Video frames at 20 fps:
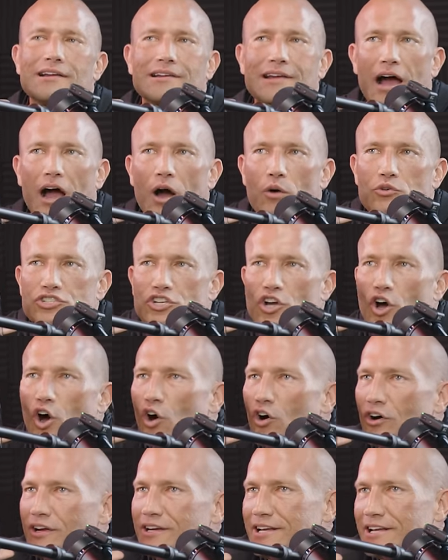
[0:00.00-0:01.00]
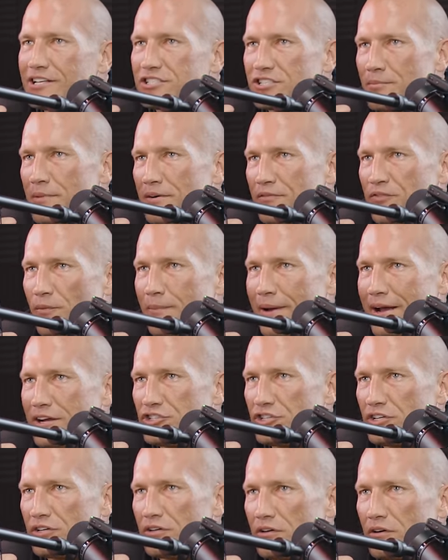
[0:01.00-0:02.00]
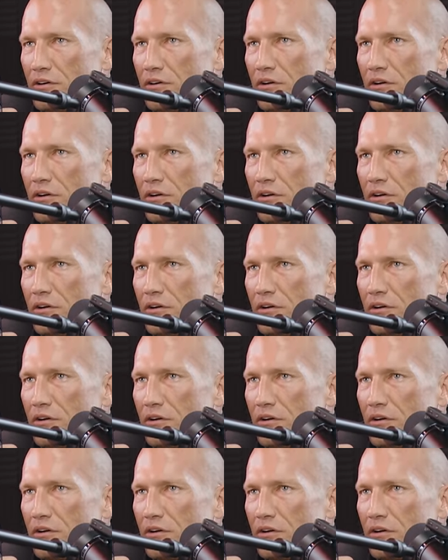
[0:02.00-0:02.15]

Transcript: Yeah, I was calling to get some information.